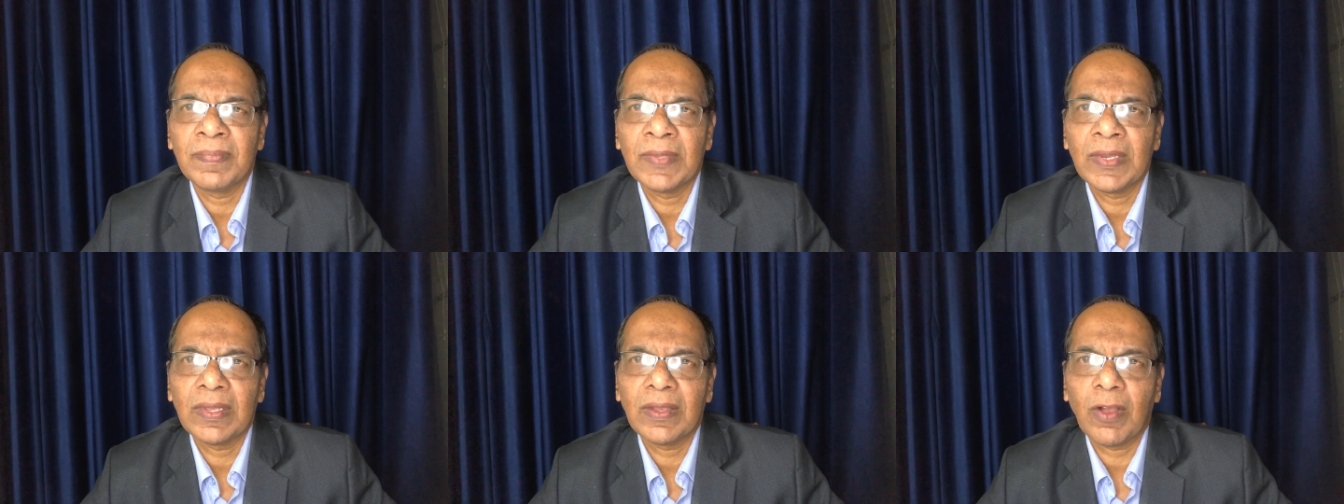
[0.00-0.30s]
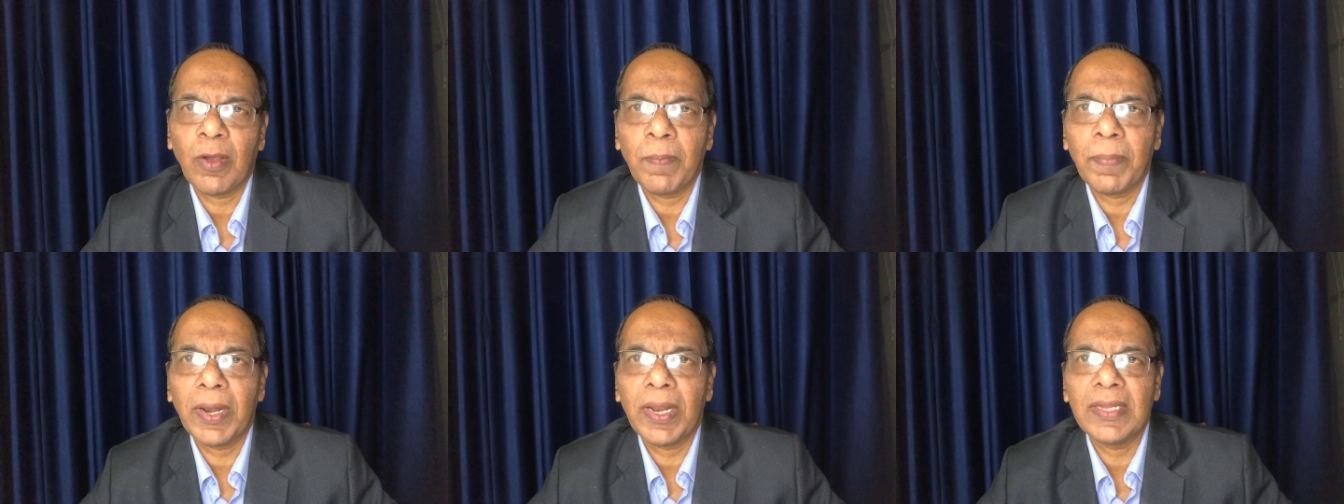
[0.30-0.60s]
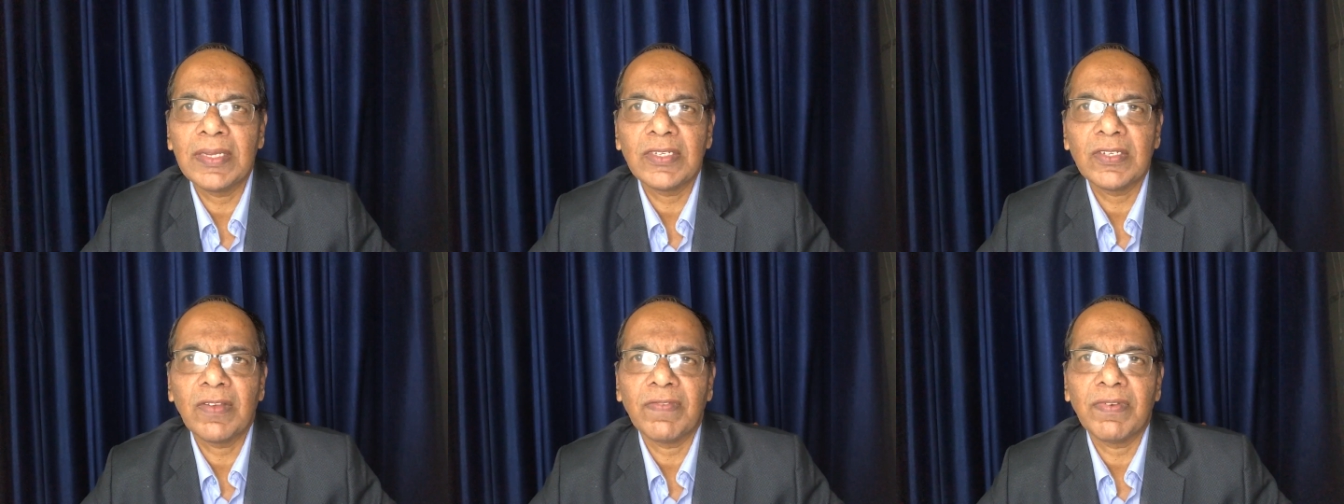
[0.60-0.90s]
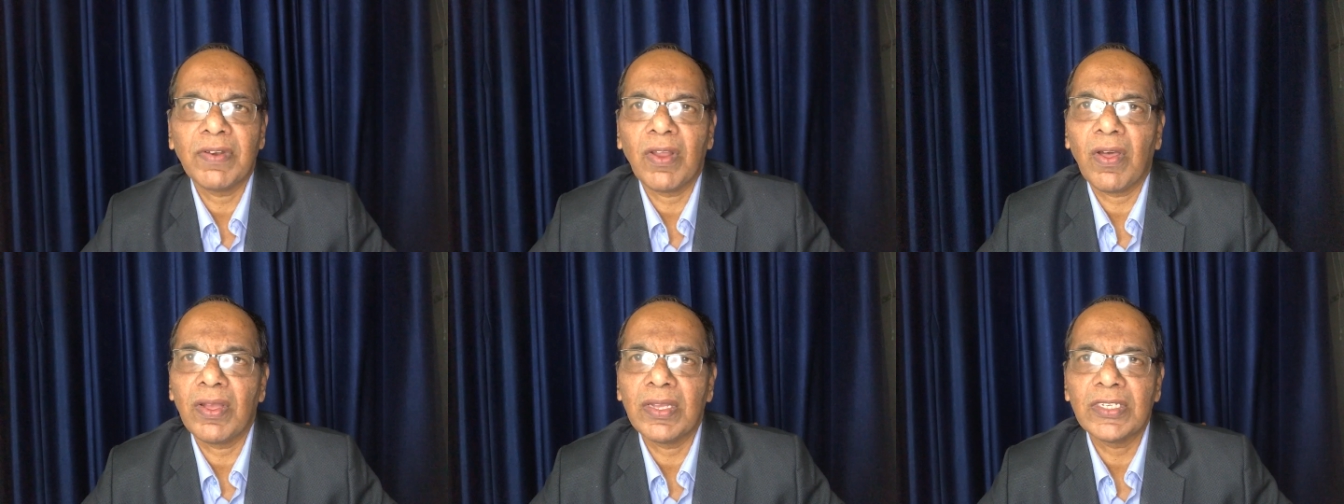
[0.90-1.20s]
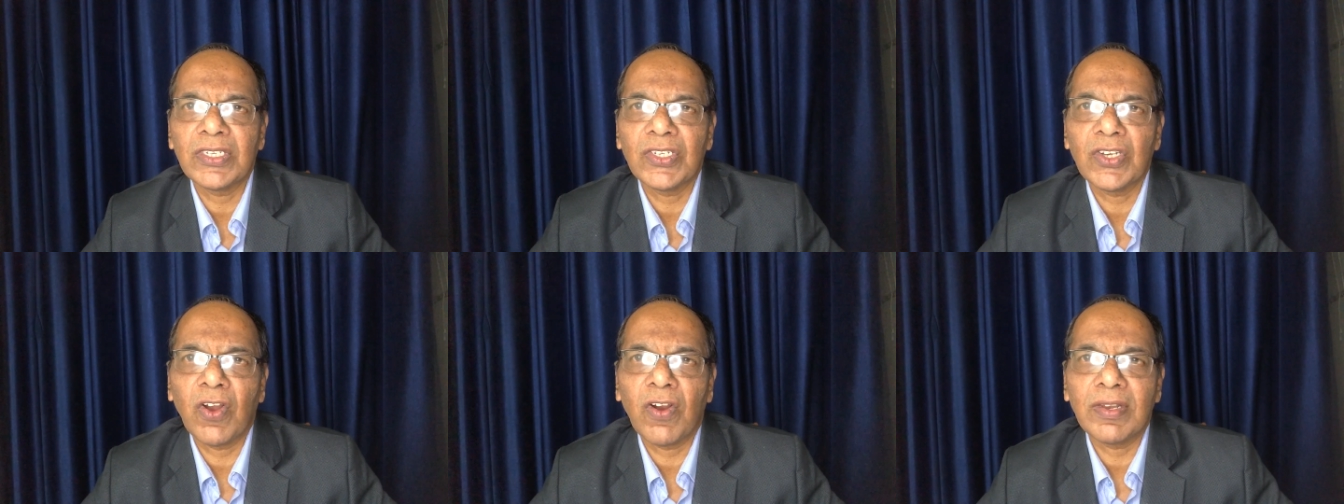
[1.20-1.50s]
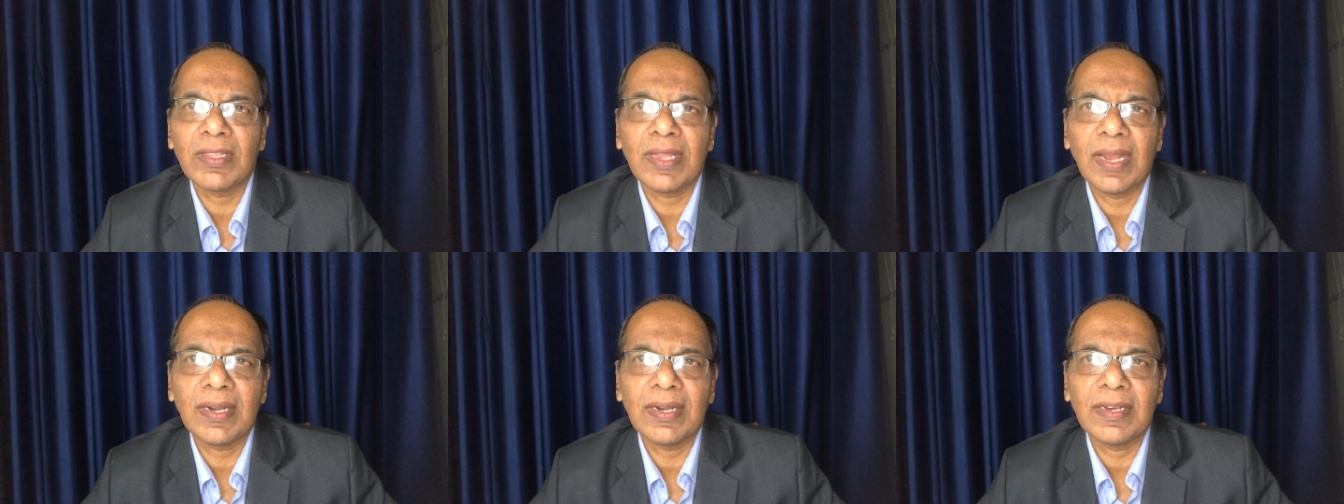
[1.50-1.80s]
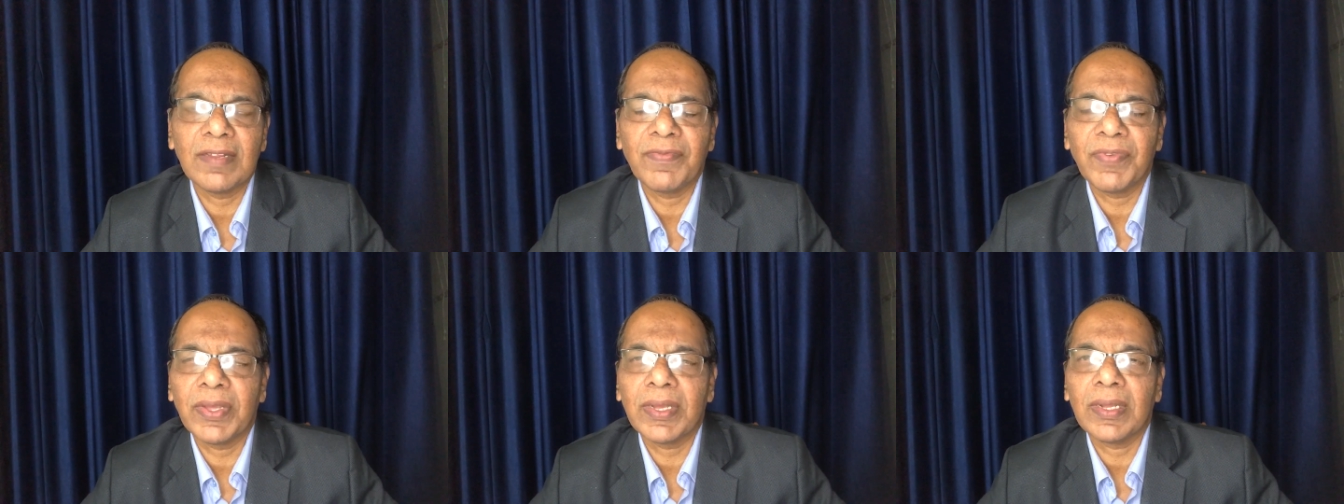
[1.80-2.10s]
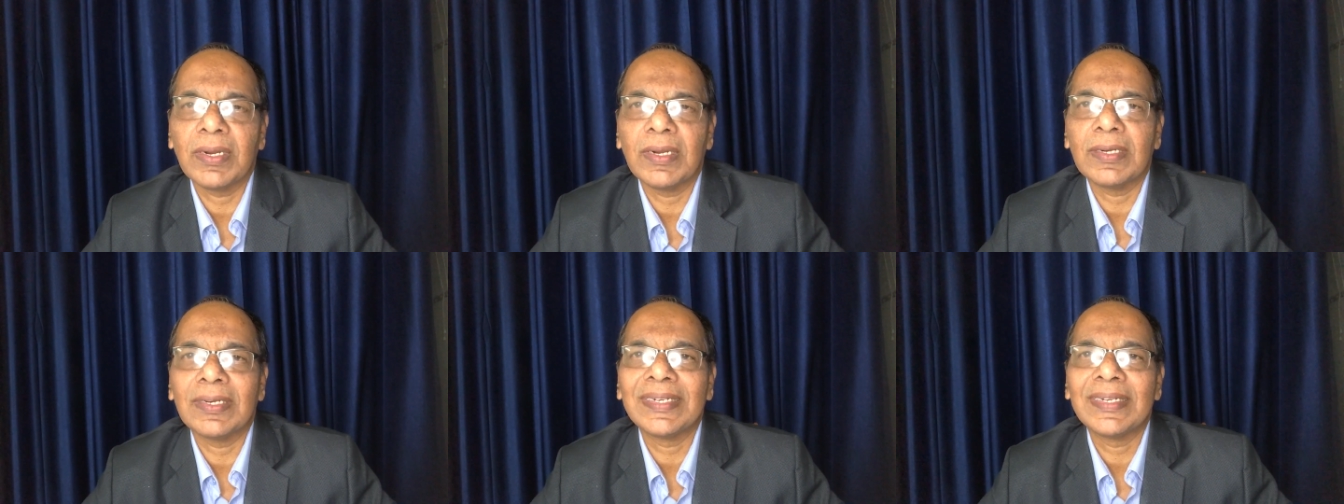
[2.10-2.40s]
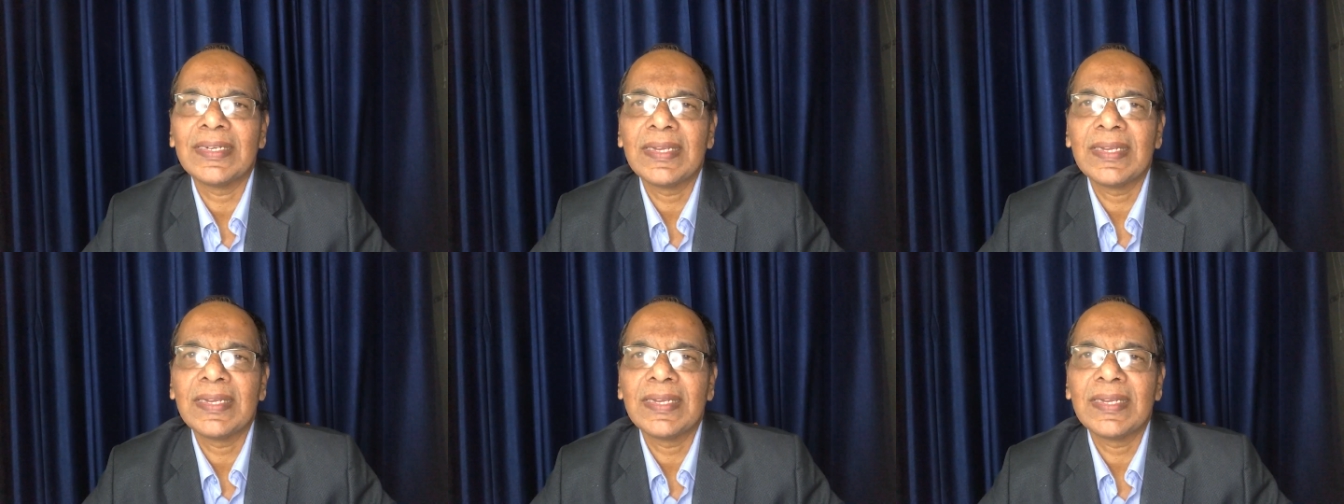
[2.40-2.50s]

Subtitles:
compliance of law is not that difficult.